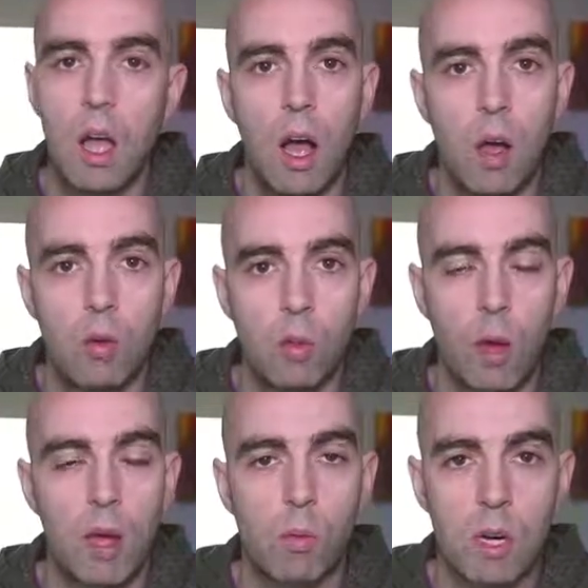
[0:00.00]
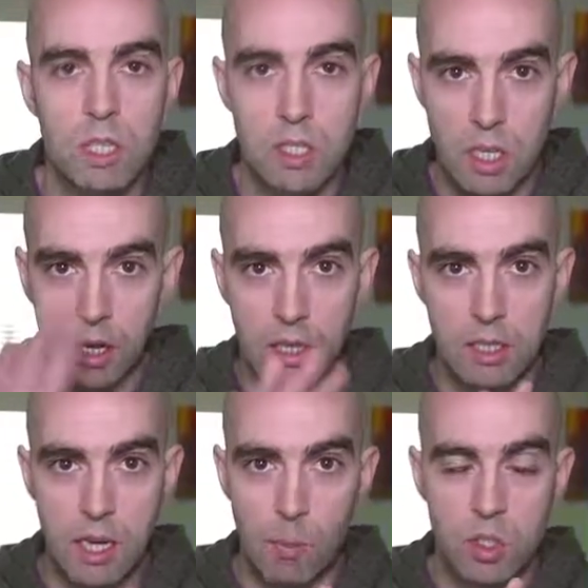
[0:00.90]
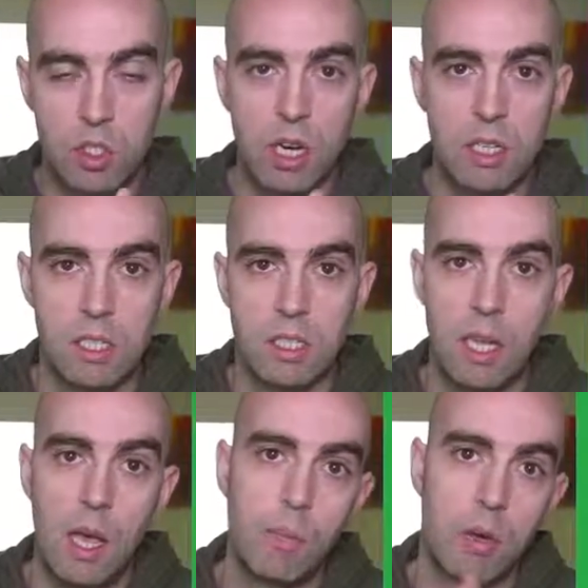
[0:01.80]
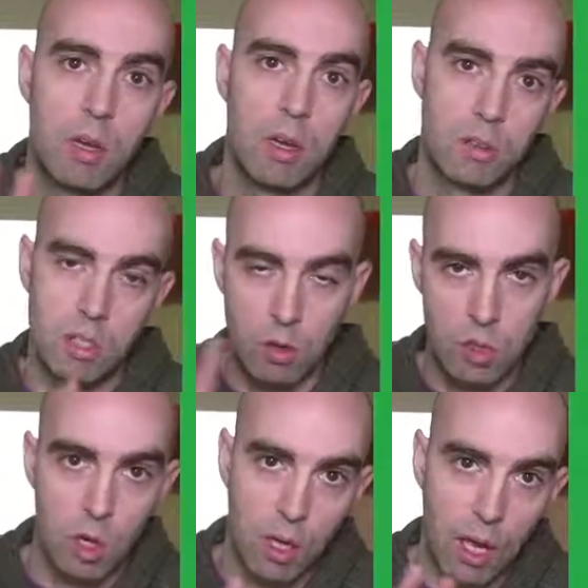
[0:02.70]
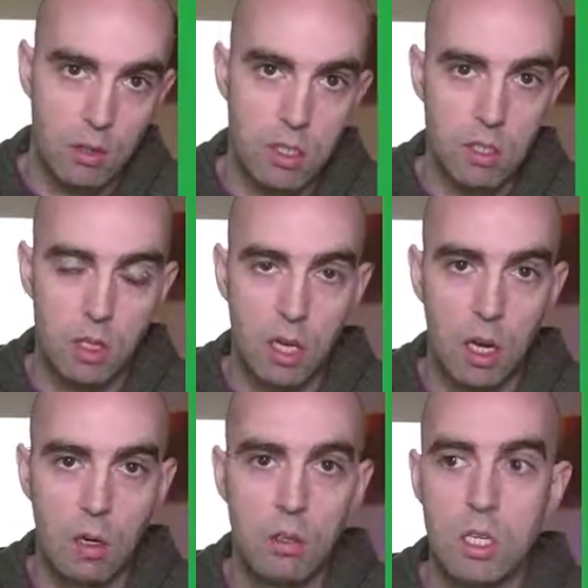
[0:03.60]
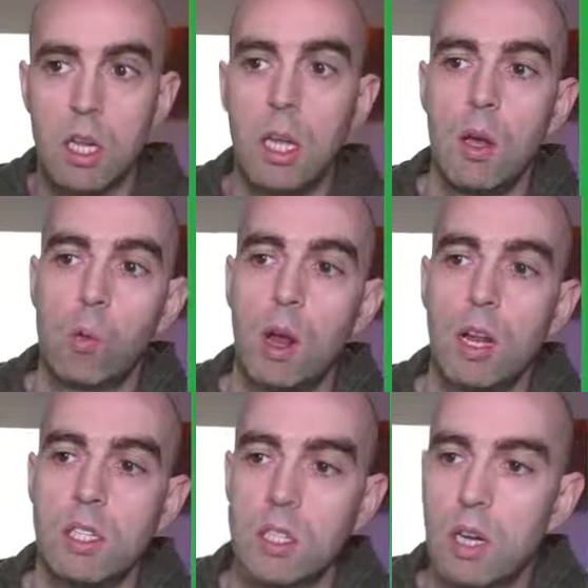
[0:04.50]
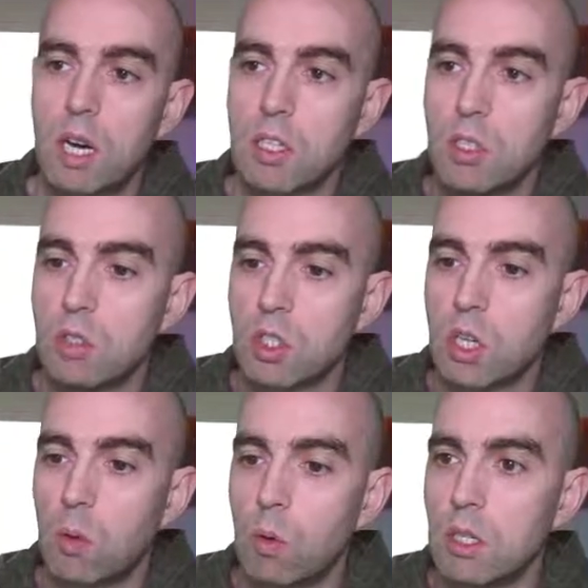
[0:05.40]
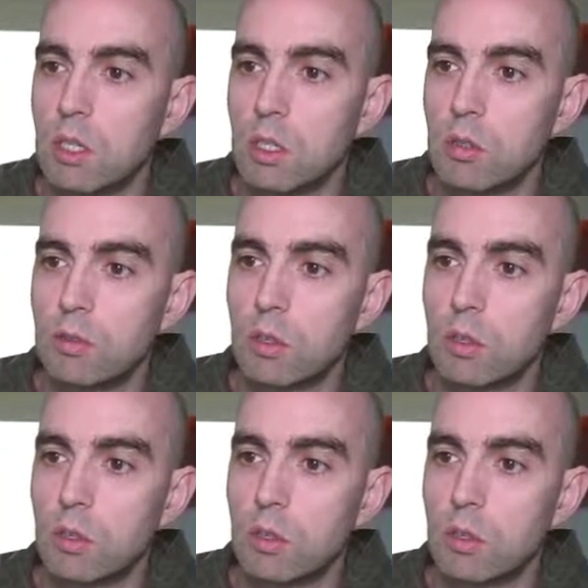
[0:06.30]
The way it works is I'm going to demonstrate a step, so show you how to do the code. When I do that, you just go into full